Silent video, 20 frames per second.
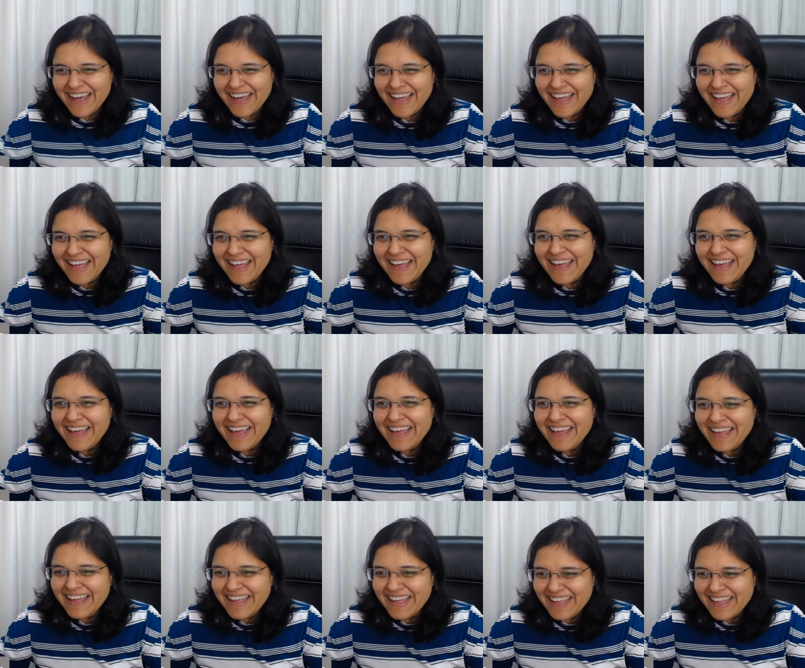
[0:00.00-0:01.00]

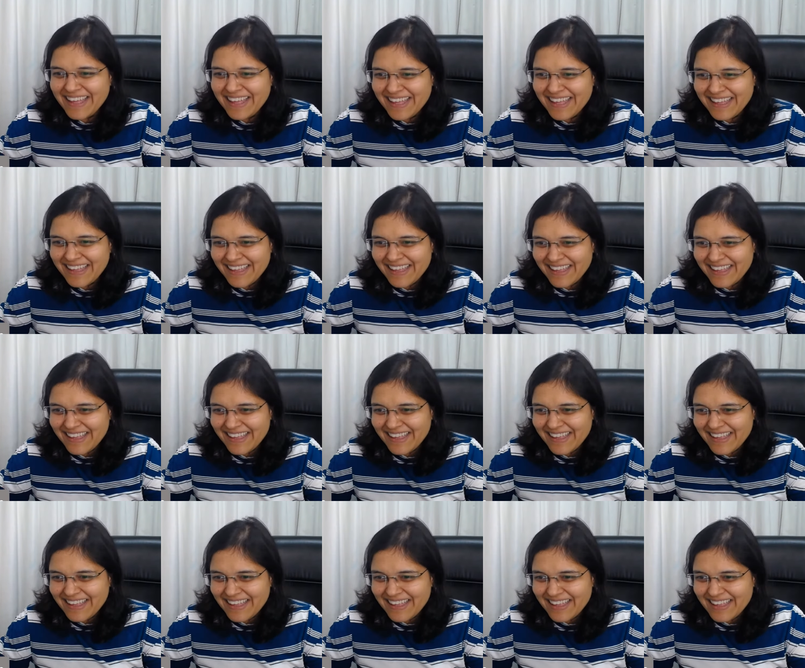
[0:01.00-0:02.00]

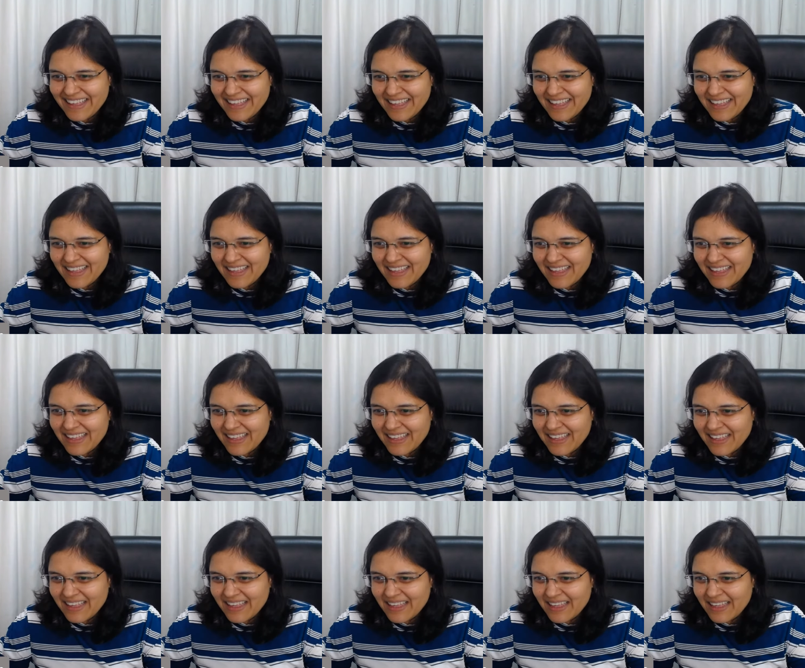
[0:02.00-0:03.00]

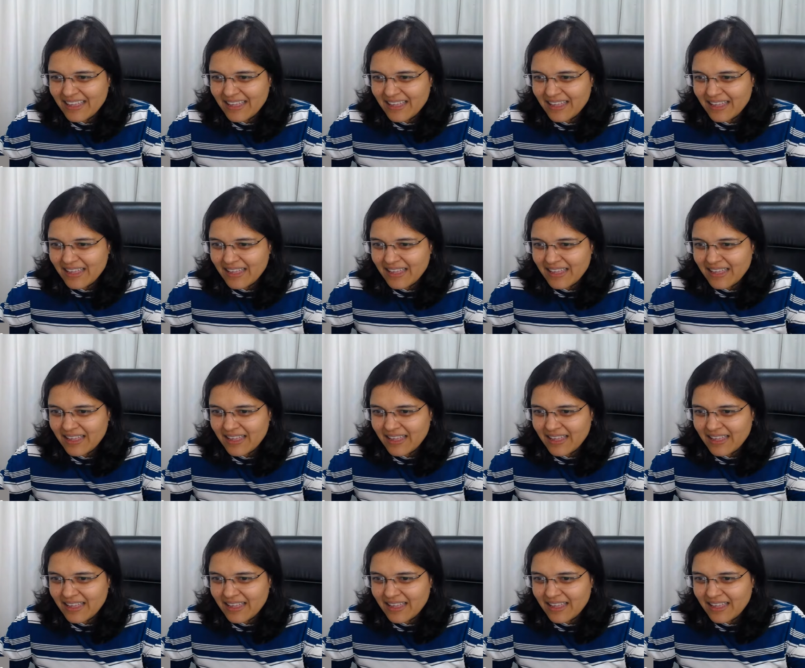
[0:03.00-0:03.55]
[no speech]